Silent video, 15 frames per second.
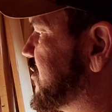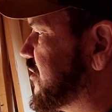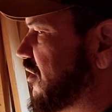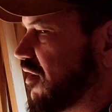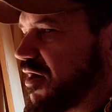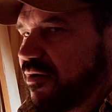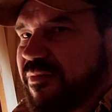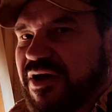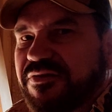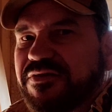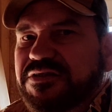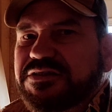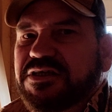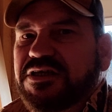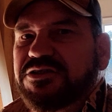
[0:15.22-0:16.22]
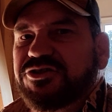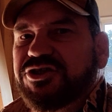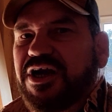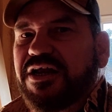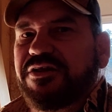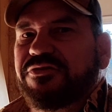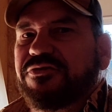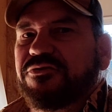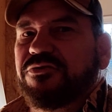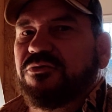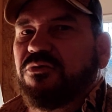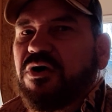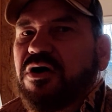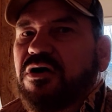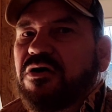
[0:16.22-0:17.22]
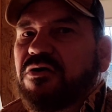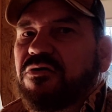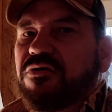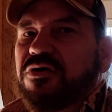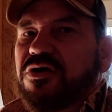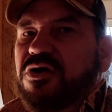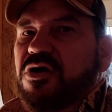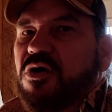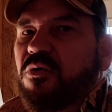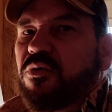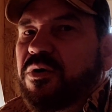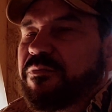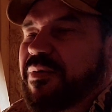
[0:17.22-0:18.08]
sorry about the sun shining through the wall. We're